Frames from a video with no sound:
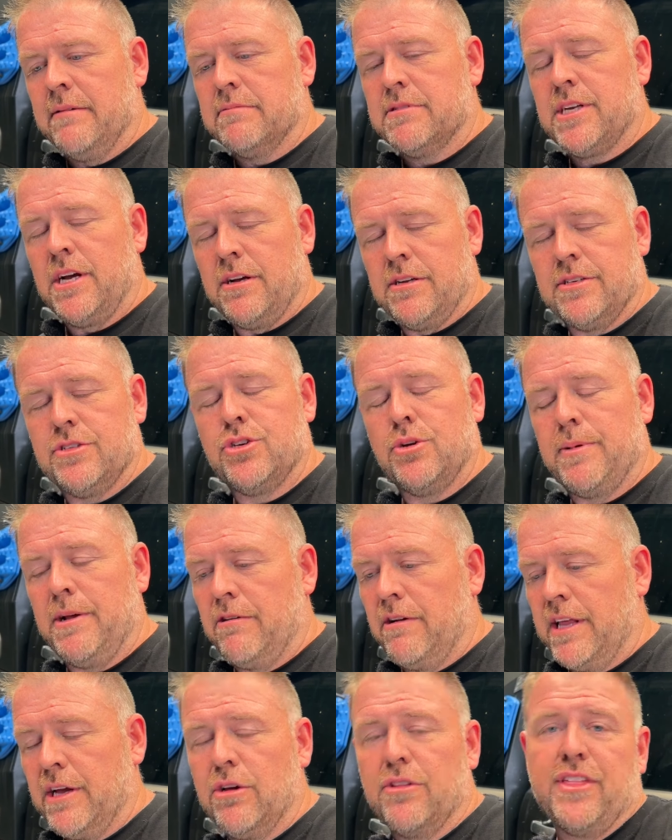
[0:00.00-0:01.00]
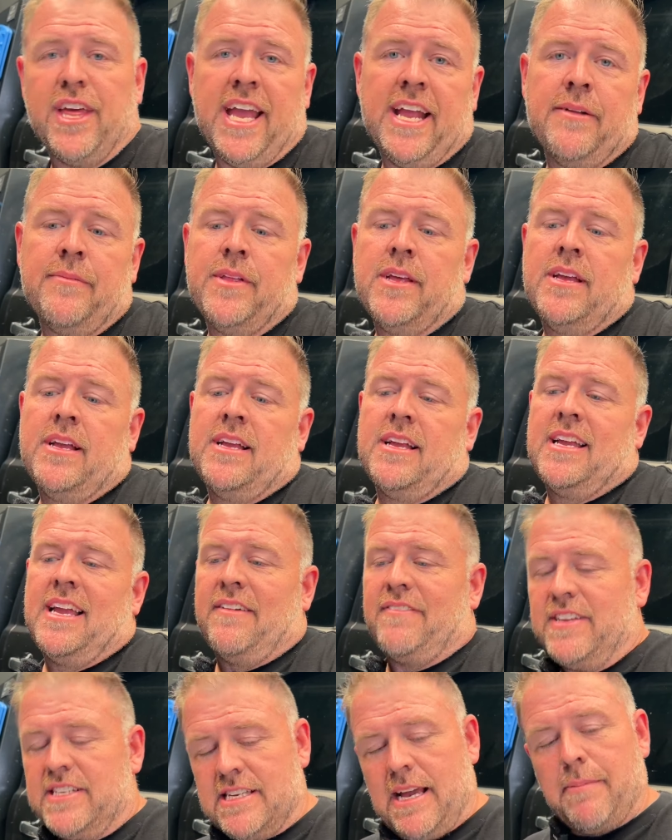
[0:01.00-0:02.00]
So it should be a really good thing. If
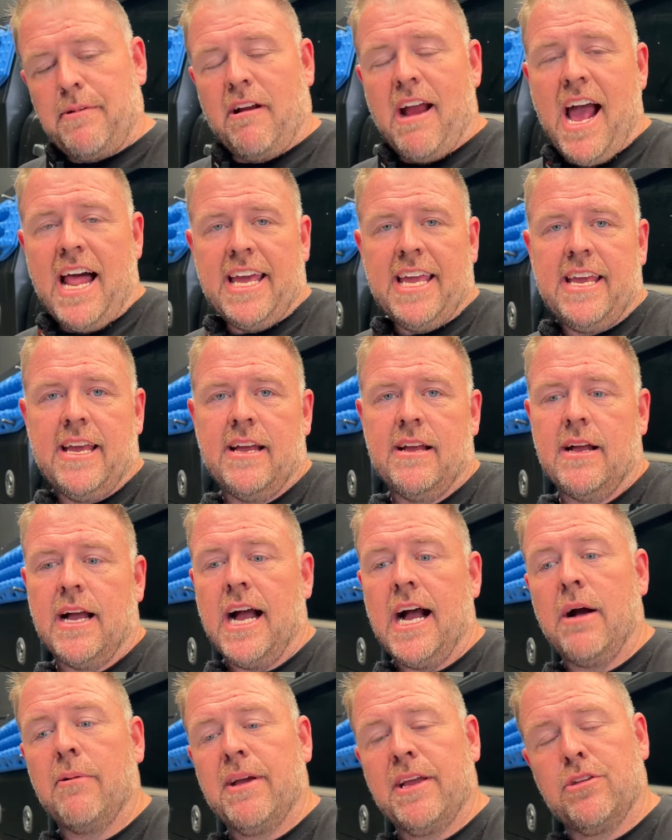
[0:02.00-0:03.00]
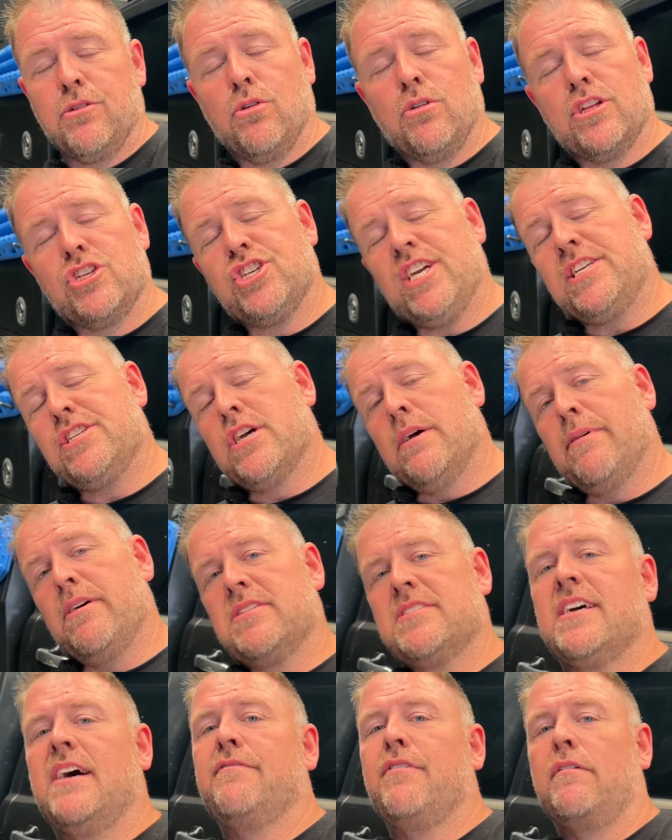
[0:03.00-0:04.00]
this is up your alley, we can do all the G-Turbo
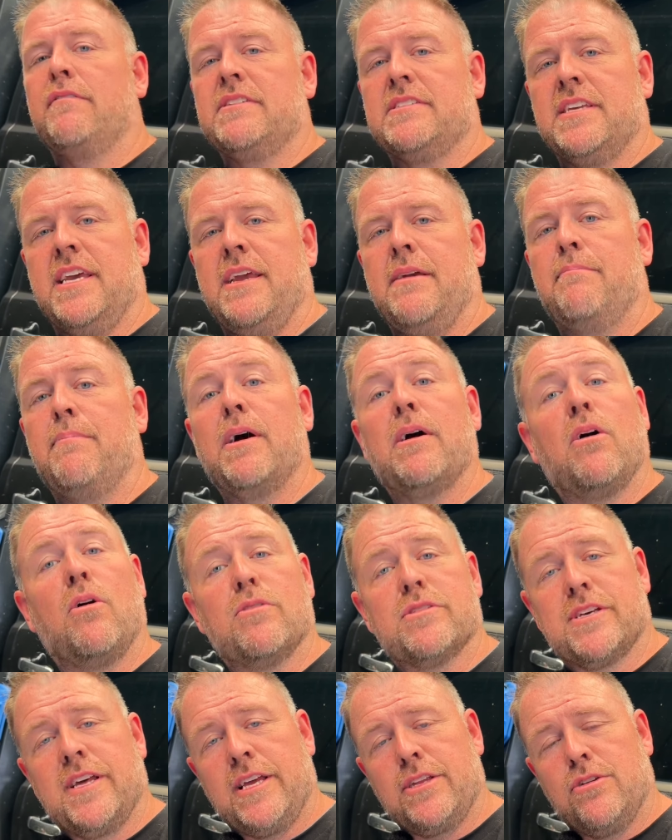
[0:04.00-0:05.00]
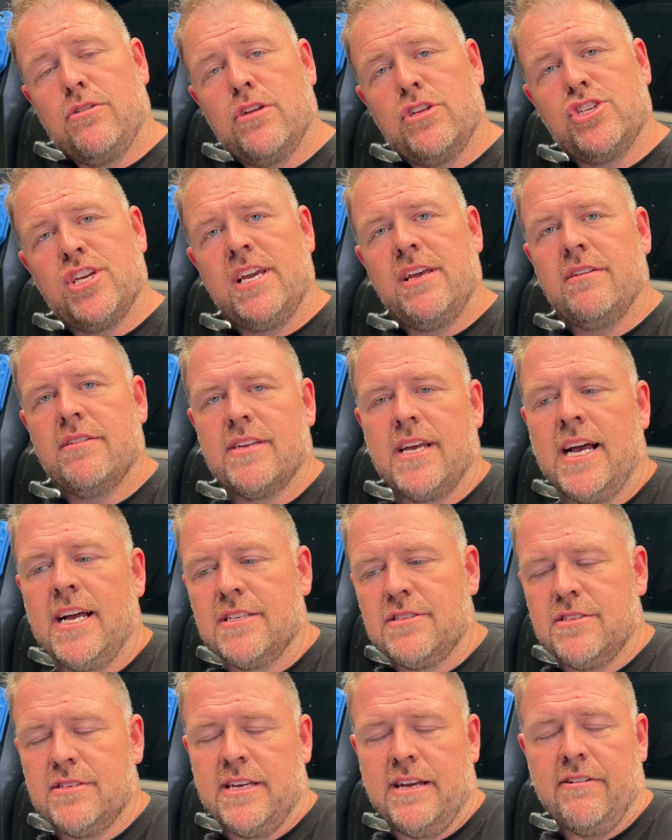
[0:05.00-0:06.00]
stuff obviously, but also they do the
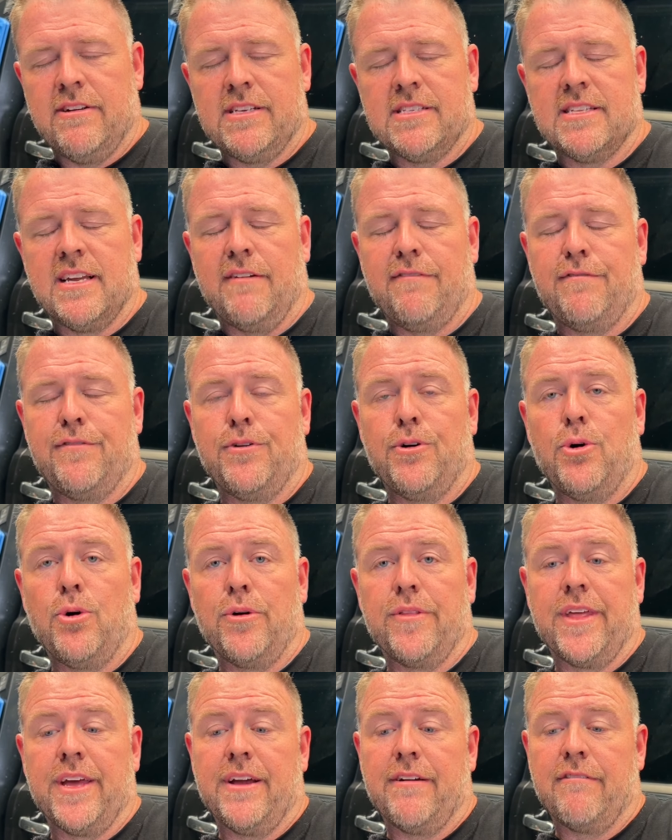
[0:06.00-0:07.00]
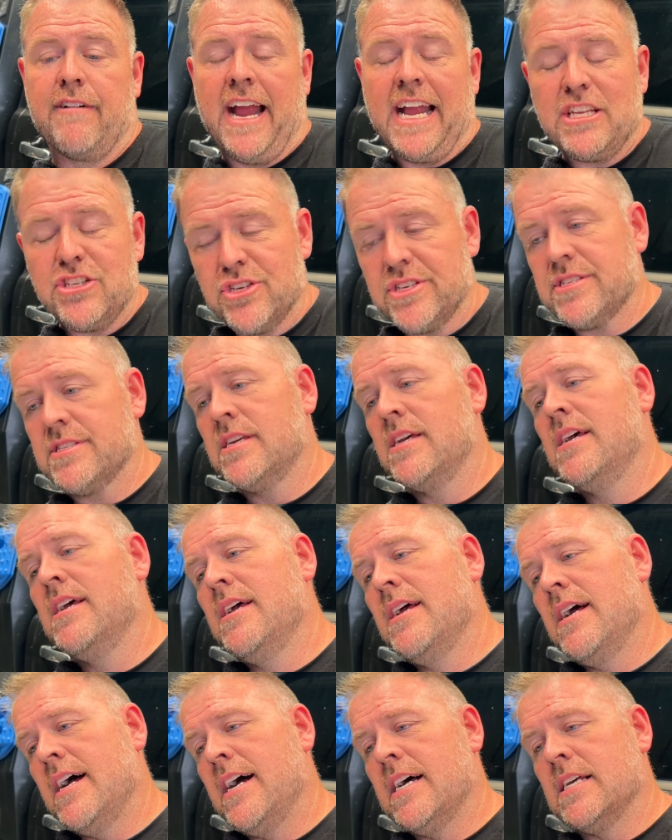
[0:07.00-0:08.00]
G-Series stuff for the Rangers,
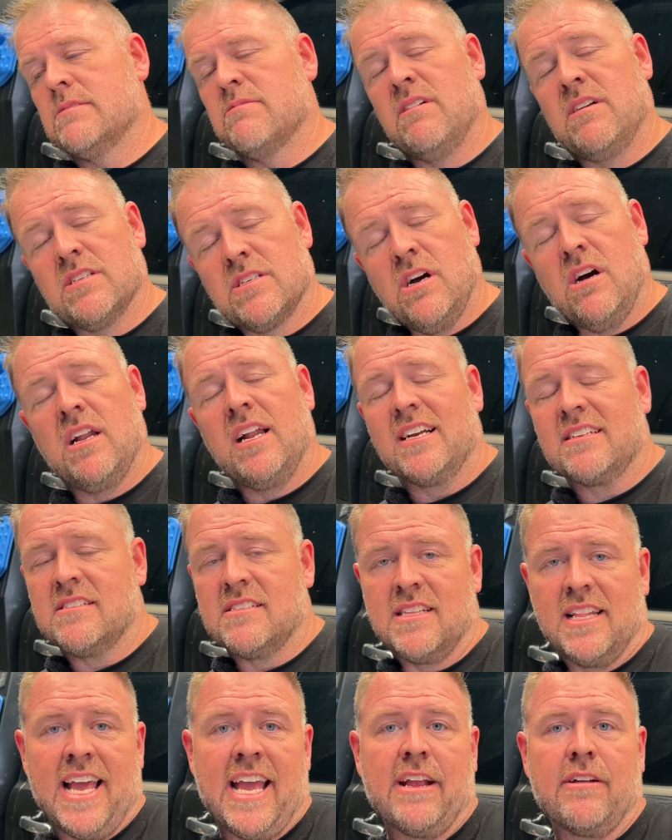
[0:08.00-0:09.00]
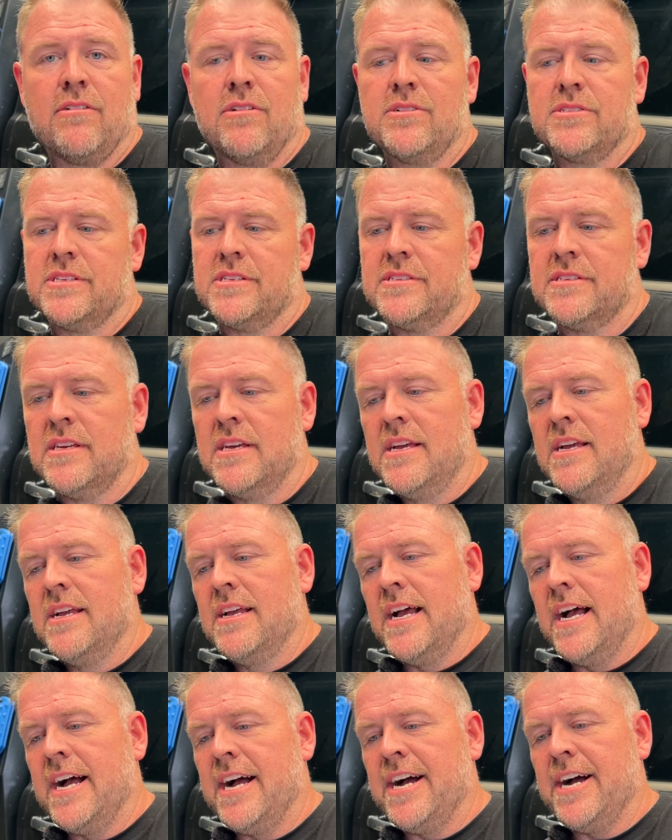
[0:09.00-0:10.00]
as well as Hiluxes and Land Cruisers,
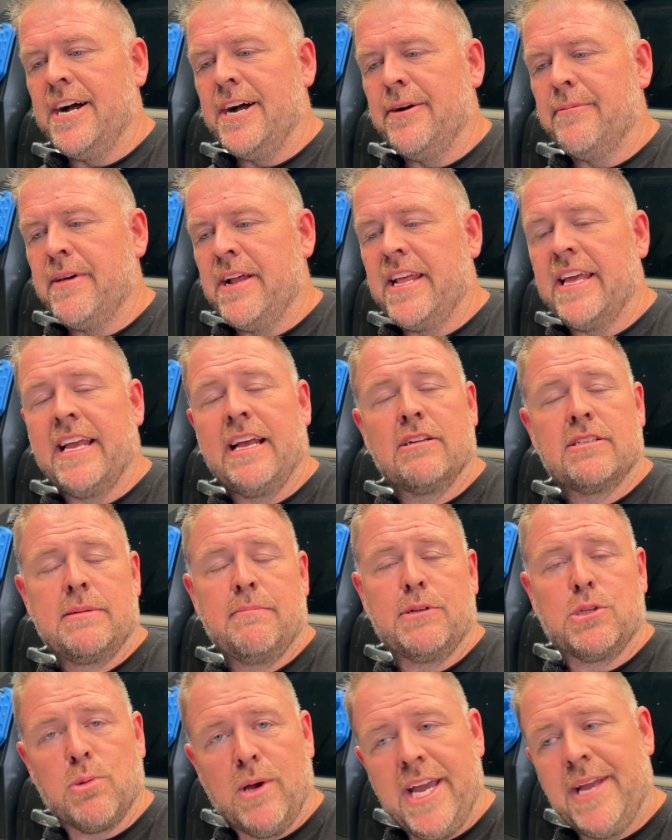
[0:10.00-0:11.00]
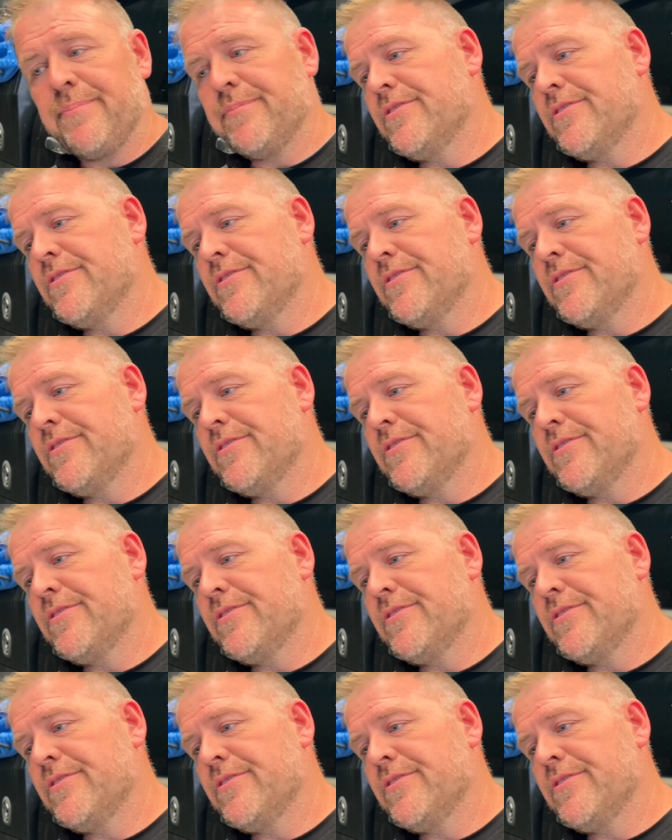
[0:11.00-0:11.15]
anything else in between.